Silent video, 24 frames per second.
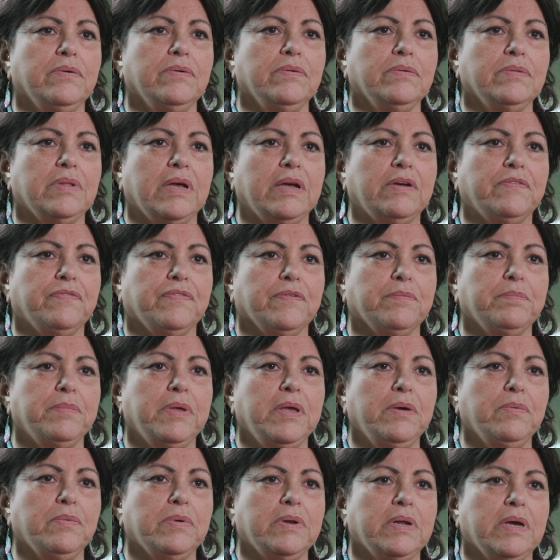Like for
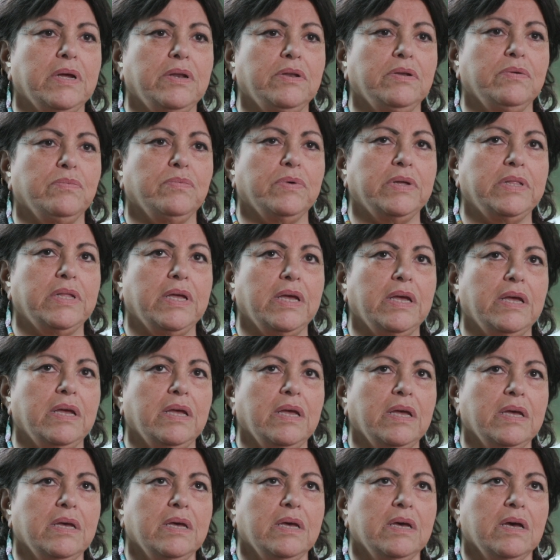me, when they